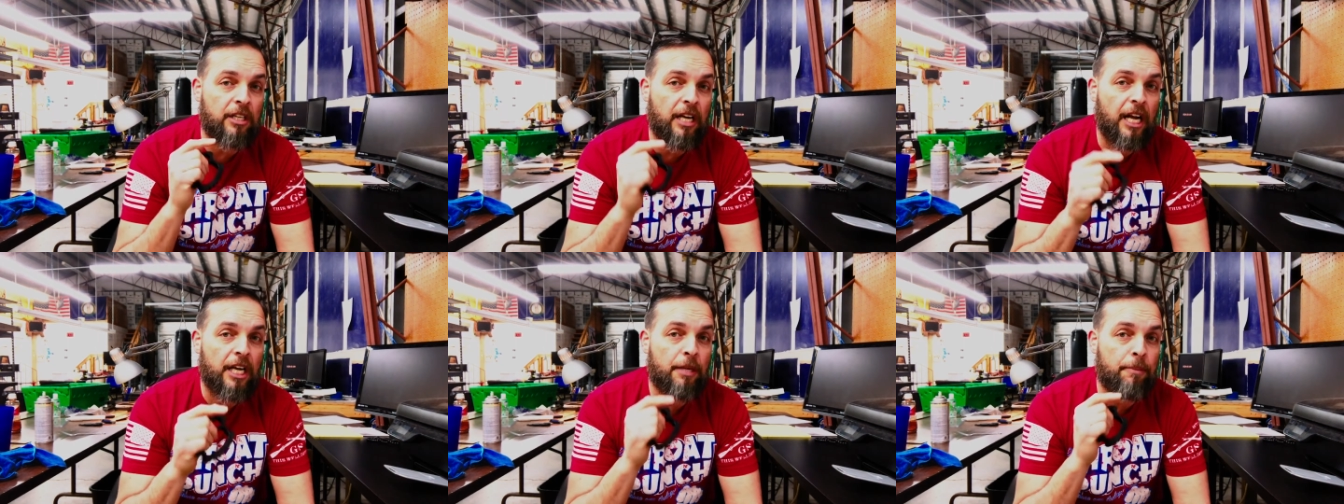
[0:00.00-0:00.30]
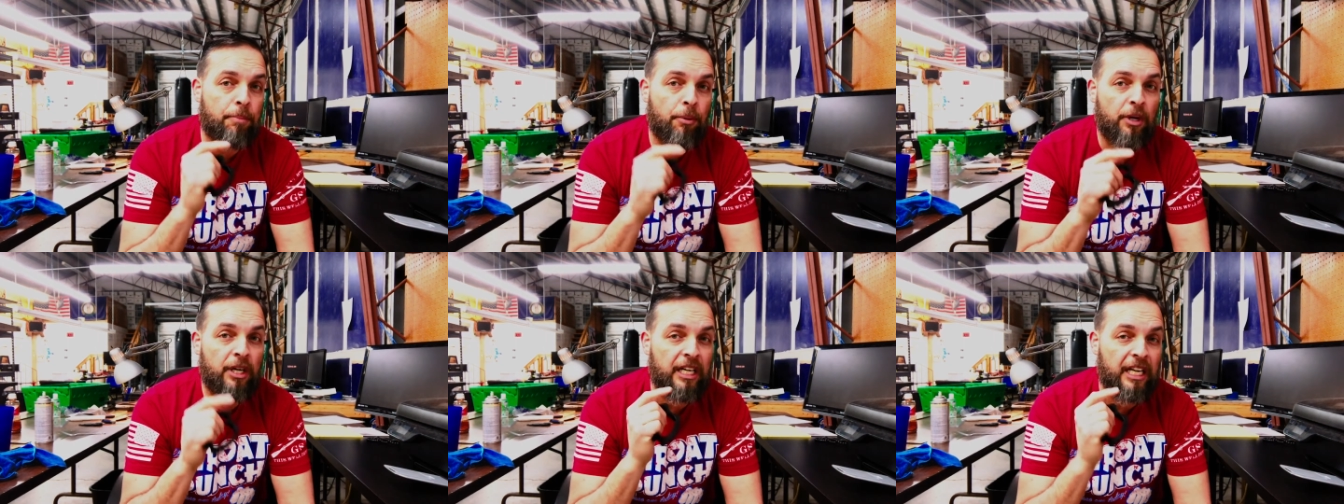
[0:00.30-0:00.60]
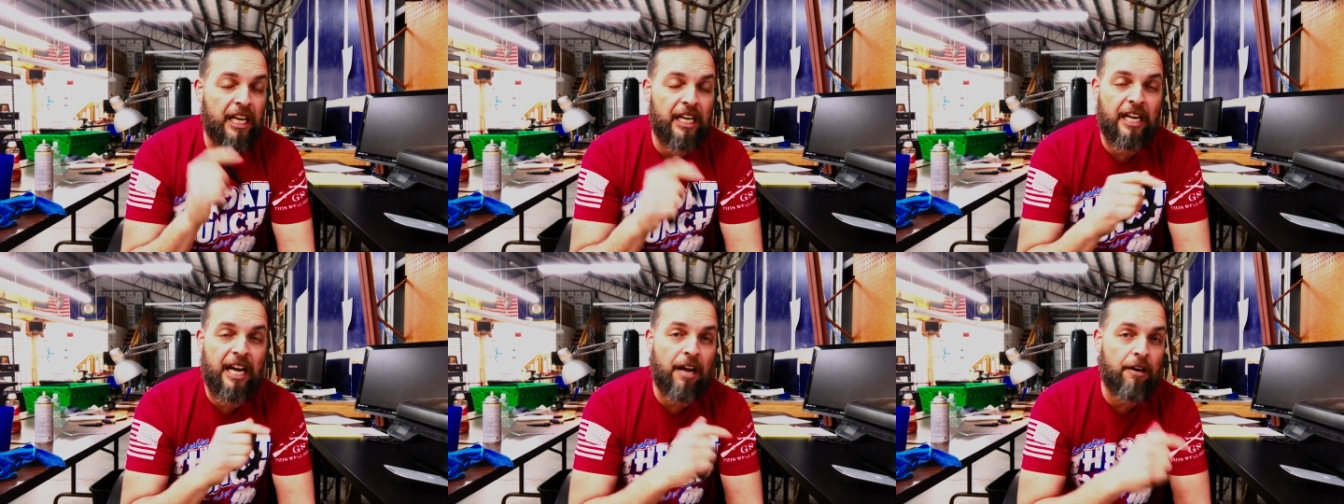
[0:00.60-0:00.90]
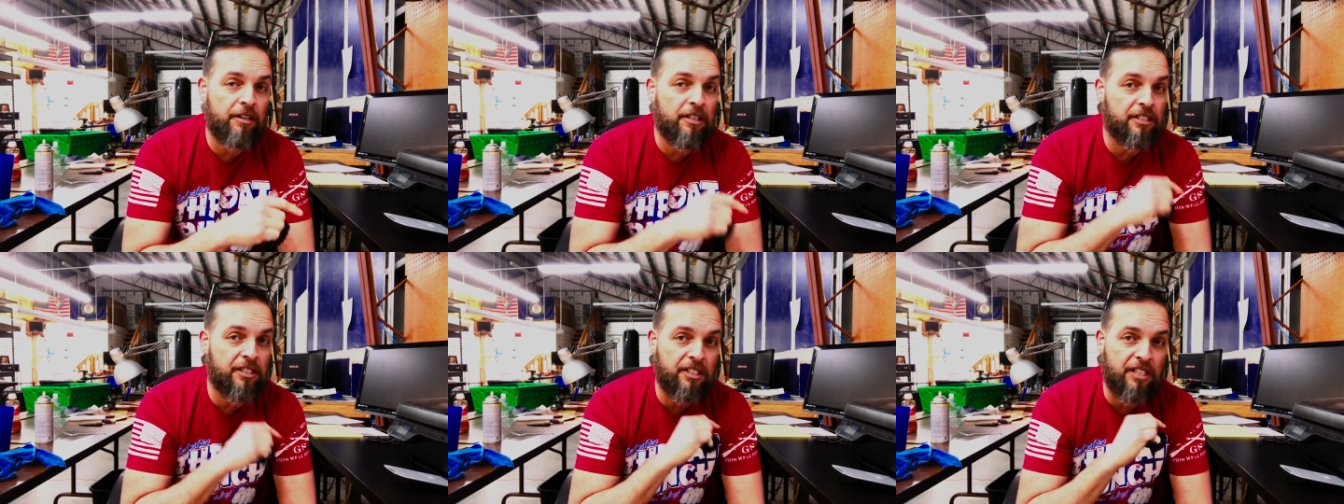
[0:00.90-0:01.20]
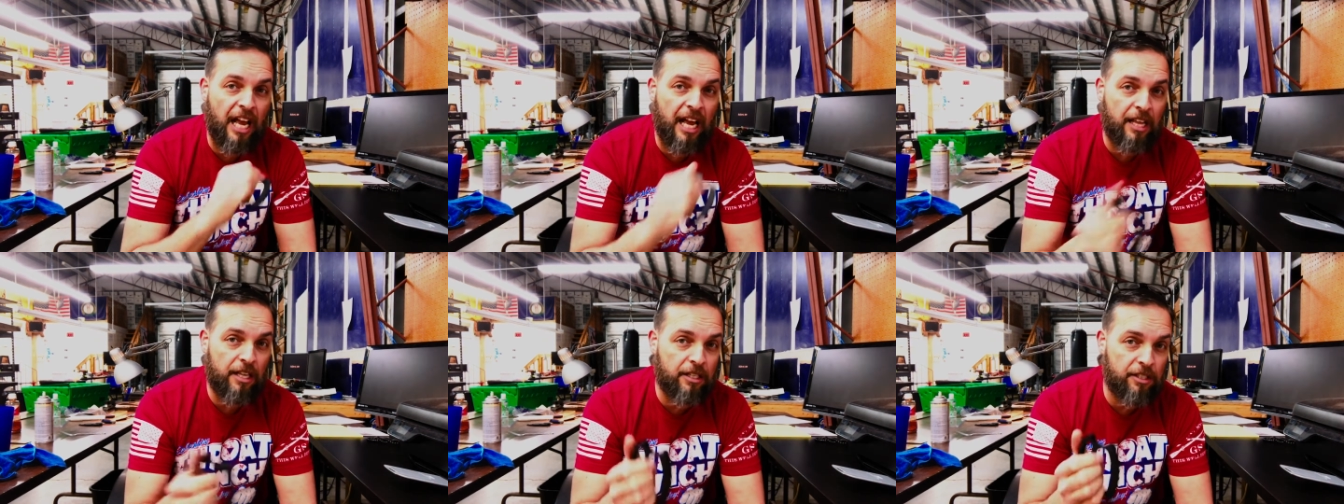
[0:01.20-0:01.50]
how you put it in and out is
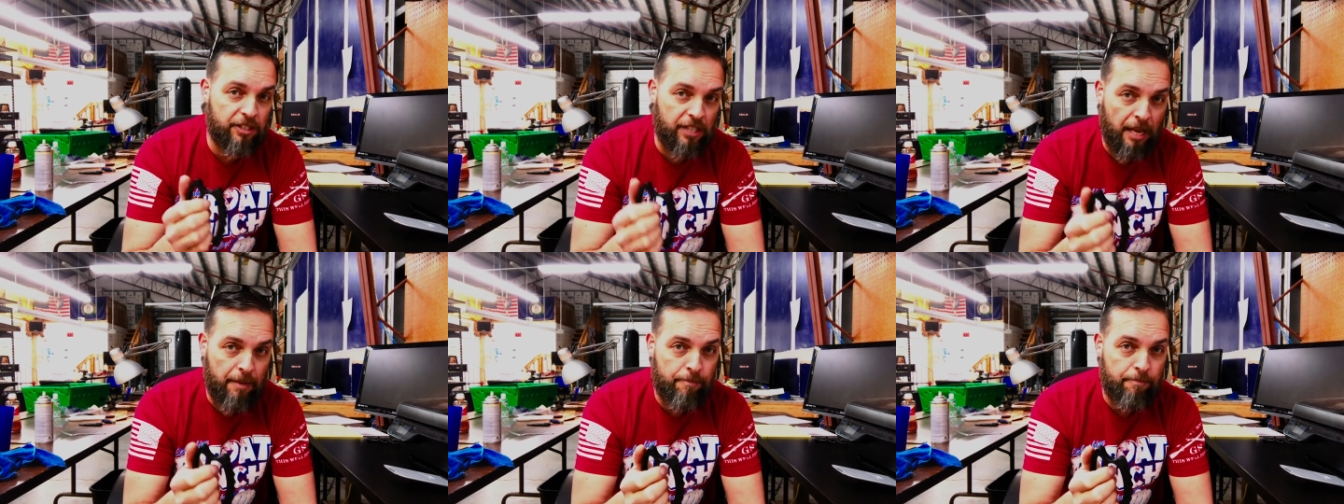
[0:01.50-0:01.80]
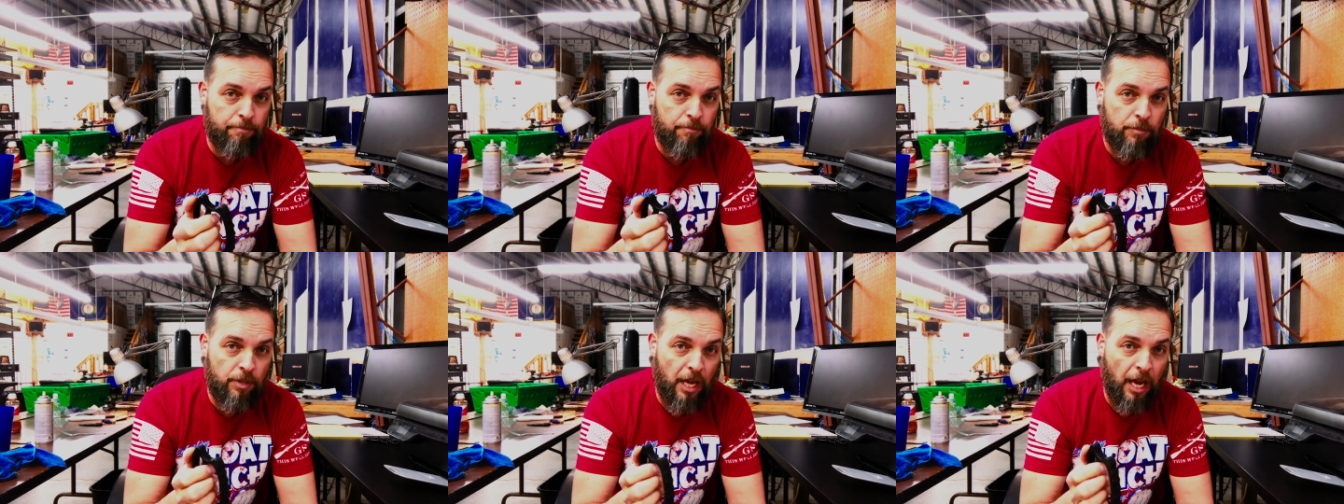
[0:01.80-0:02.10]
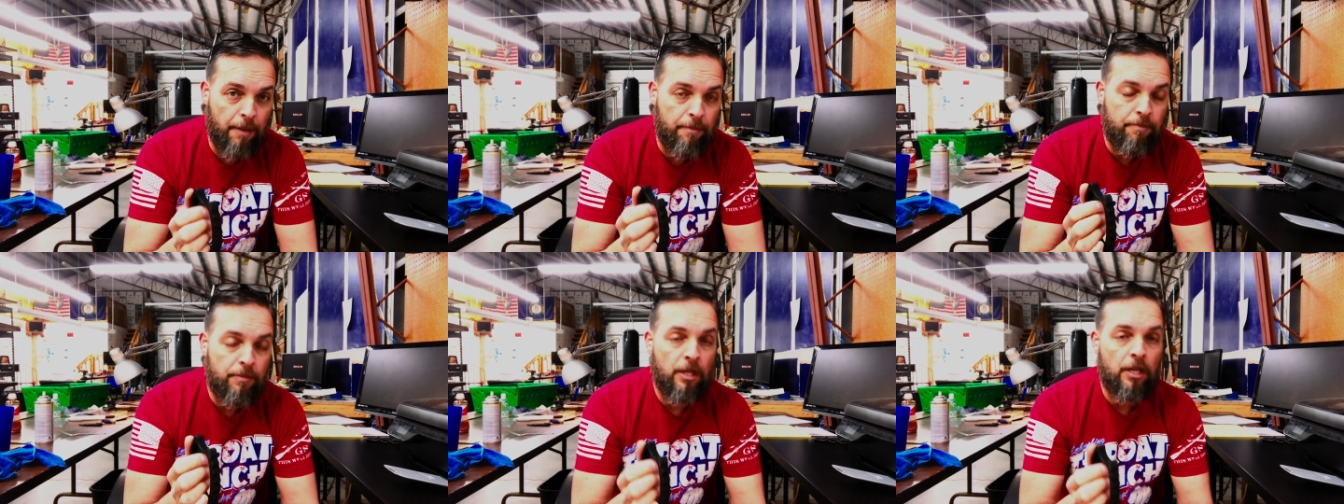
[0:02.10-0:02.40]
exactly the same, okay?